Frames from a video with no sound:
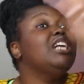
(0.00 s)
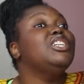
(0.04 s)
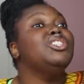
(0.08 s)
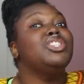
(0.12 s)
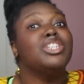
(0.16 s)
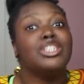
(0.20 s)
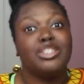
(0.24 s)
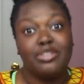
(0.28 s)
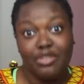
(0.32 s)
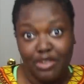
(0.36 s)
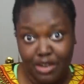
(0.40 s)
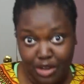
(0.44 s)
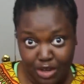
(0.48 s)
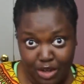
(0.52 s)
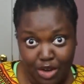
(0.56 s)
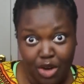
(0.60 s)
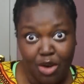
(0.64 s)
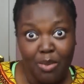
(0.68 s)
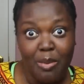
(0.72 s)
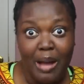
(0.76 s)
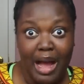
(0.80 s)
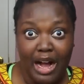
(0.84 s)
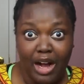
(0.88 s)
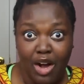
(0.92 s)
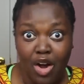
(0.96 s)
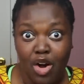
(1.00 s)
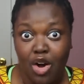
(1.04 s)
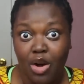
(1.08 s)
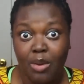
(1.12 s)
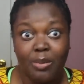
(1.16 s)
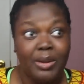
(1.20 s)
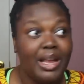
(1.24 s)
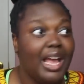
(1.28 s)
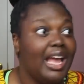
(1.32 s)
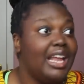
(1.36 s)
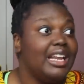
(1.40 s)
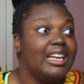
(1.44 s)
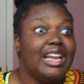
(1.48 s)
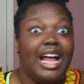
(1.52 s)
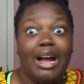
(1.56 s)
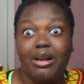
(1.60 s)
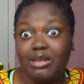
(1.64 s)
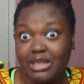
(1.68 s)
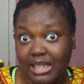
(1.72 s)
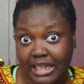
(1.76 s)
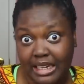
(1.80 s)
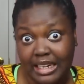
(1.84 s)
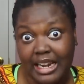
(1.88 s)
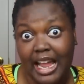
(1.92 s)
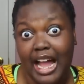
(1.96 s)
just for her to go back home. And now
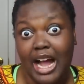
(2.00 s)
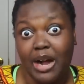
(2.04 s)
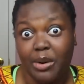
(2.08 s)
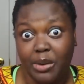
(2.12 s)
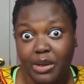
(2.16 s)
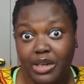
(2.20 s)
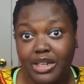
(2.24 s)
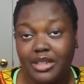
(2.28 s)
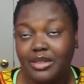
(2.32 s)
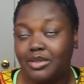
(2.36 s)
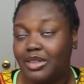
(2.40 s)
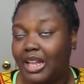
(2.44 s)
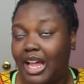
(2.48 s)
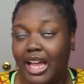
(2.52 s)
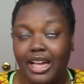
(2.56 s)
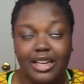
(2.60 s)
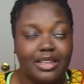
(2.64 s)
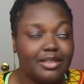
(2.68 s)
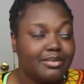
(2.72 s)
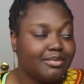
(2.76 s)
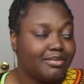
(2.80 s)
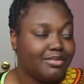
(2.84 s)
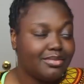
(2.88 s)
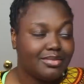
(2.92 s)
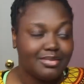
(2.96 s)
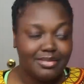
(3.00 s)
it's like an hour. Like,